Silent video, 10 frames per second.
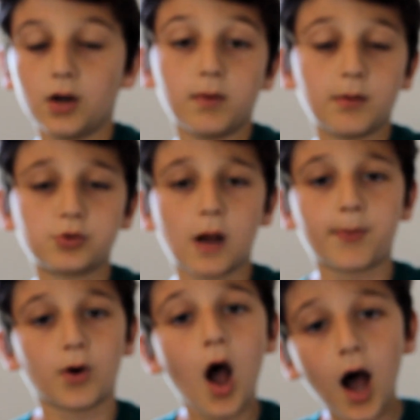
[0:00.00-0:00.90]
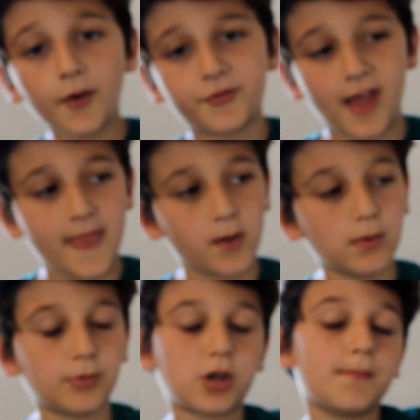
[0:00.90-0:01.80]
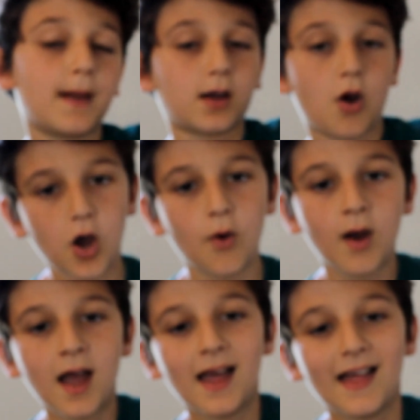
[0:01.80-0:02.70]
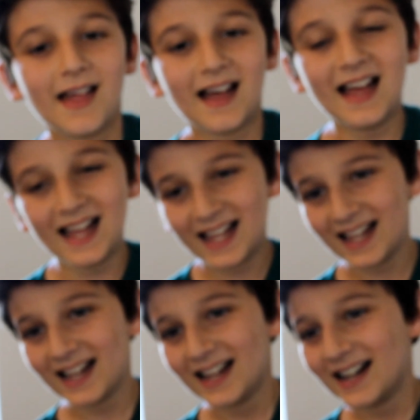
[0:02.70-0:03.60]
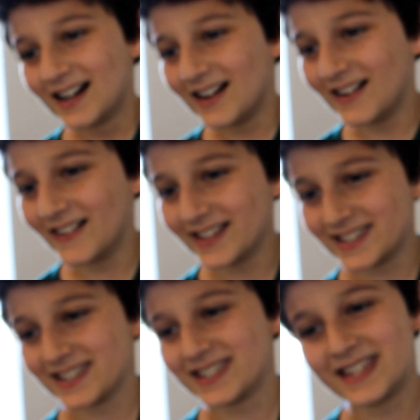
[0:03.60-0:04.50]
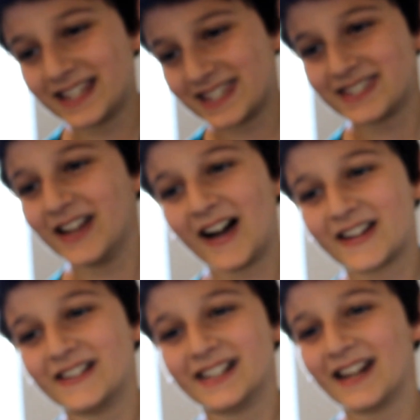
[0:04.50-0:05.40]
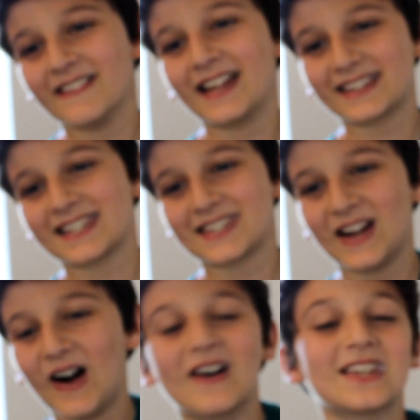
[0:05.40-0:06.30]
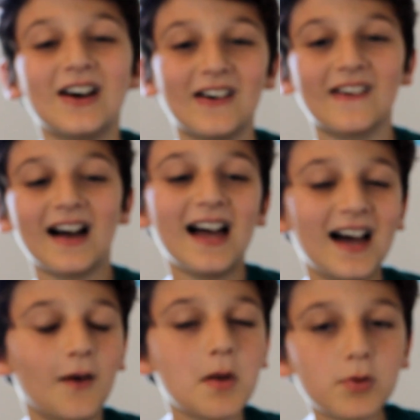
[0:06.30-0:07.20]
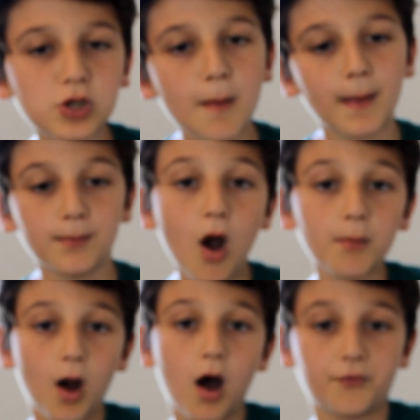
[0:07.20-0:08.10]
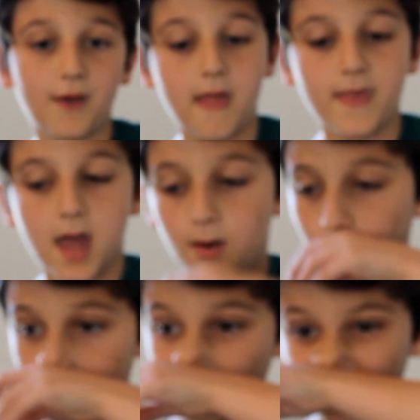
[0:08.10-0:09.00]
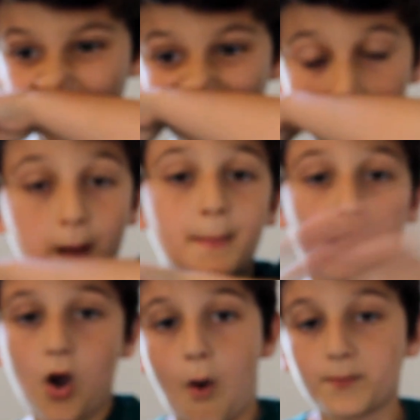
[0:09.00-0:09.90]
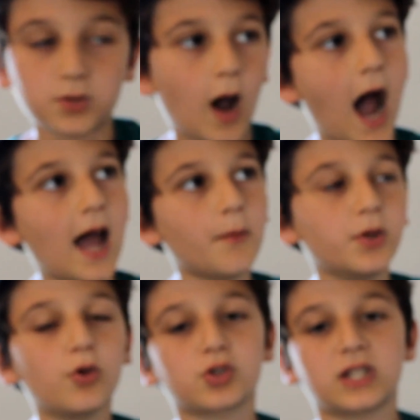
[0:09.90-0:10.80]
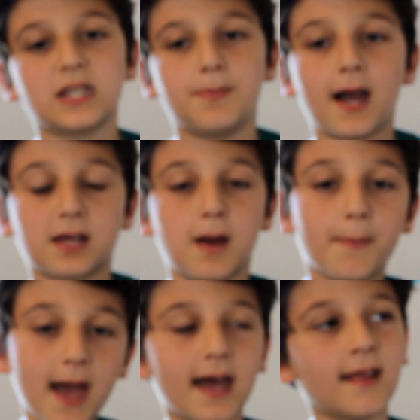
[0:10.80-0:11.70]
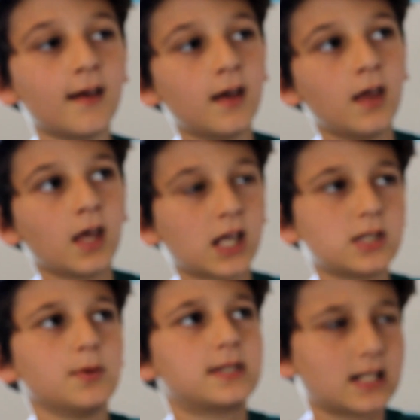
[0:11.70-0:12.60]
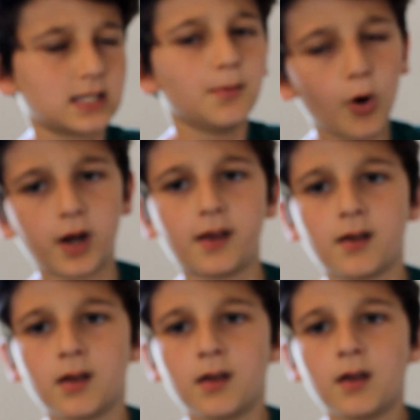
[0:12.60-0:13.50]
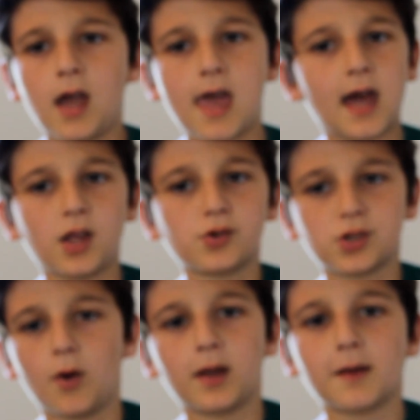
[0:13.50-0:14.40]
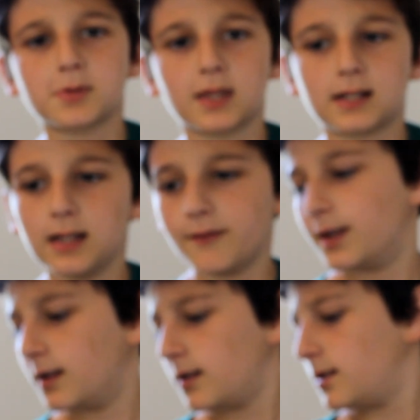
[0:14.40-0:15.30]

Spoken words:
we would drop her off and then we would come back home. Oh, this is not good. I don't like this at all. So we would drop my mom off and then we would come back home. So I would usually sleep back in my bed because it was 6 in the morning. And I usually don't wake up till like 11.